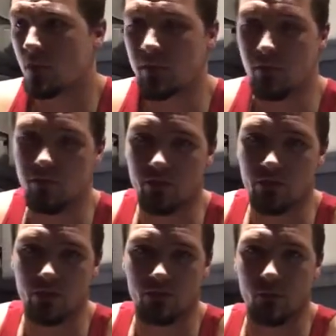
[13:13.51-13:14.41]
even if
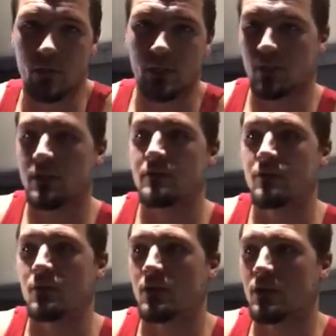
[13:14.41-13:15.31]
it's just for my
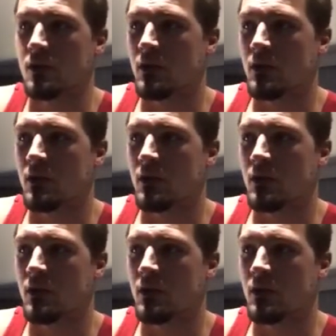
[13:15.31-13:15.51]
34.